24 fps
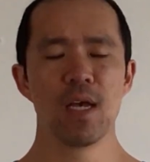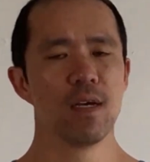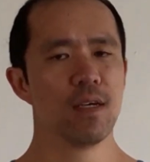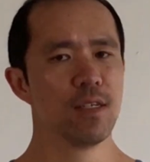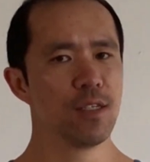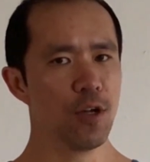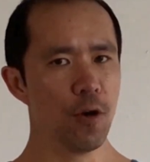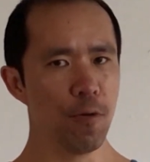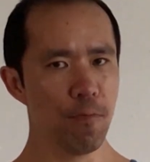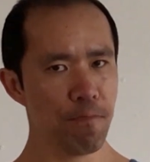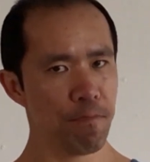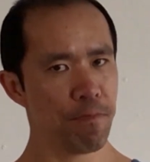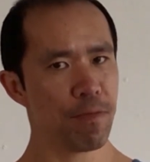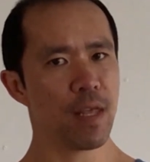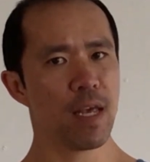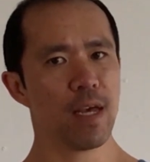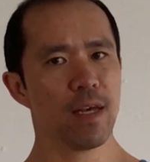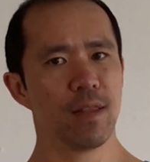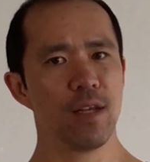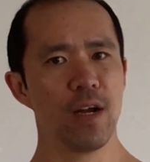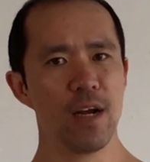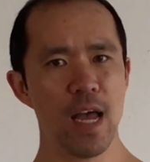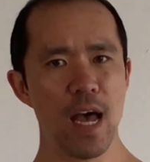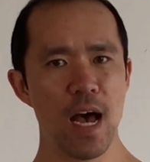So
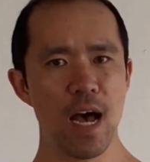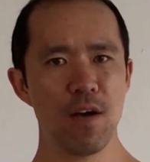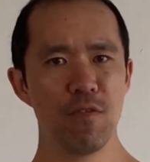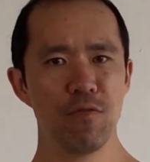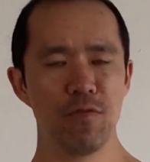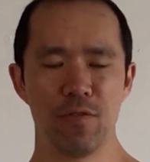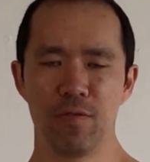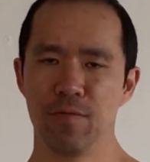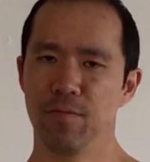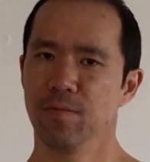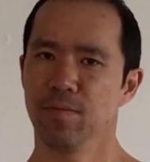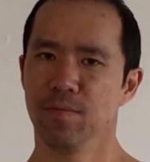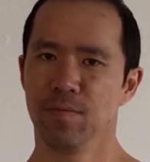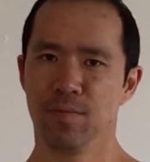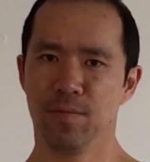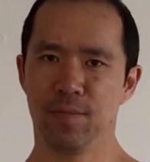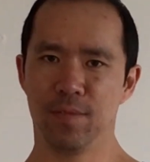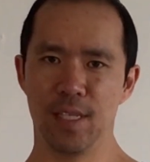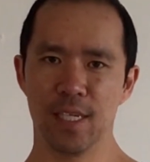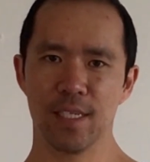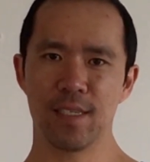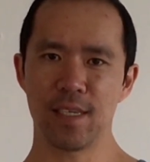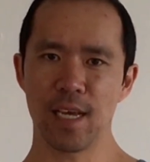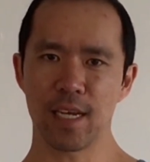there you have this